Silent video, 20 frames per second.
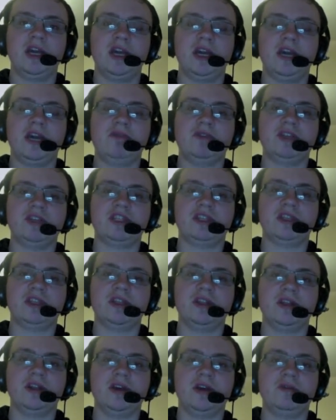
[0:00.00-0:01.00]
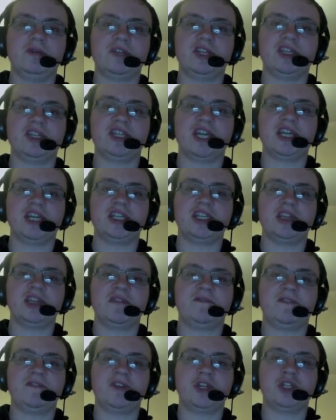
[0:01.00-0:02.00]
It was the exact same
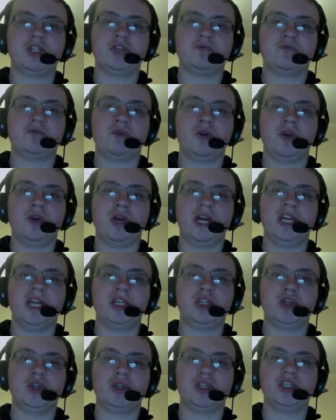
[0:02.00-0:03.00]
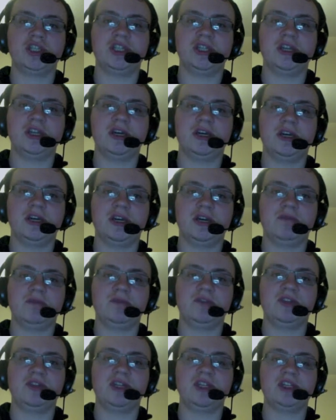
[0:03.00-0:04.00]
finish of what John Cena and
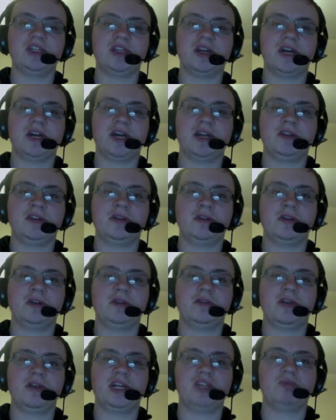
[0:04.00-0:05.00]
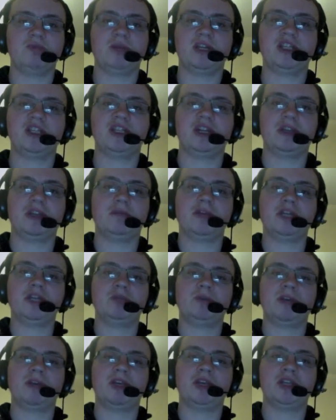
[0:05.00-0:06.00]
Batista had in their last man standing match
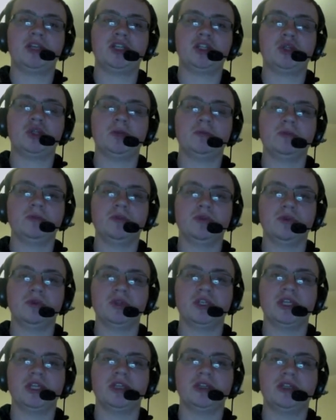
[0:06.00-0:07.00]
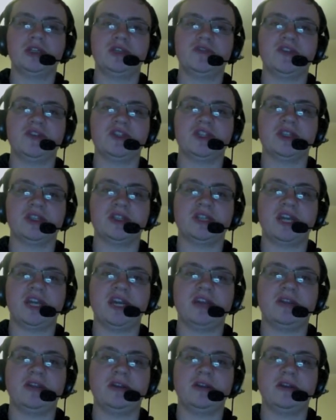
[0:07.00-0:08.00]
back at Extreme Rules in
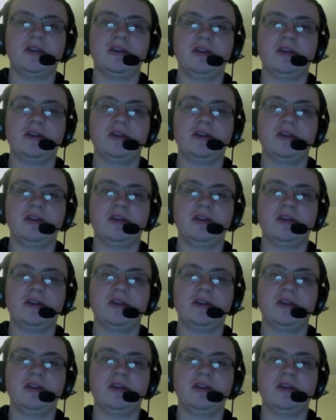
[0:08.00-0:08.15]
2010.